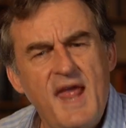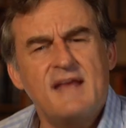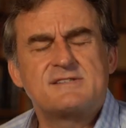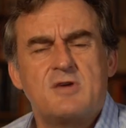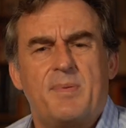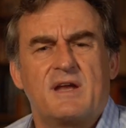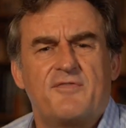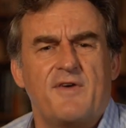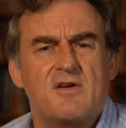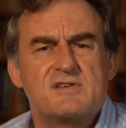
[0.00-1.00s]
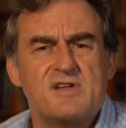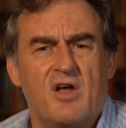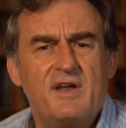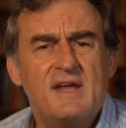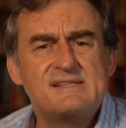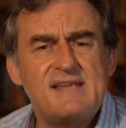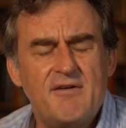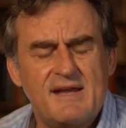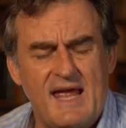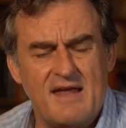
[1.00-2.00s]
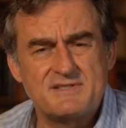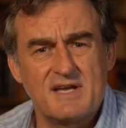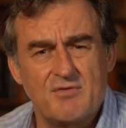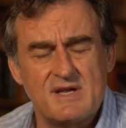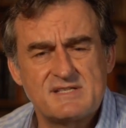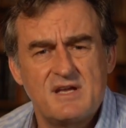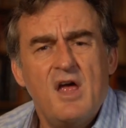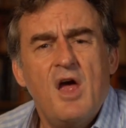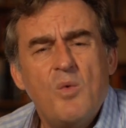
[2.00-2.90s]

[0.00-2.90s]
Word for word: next topic to focus on is their accounting risk.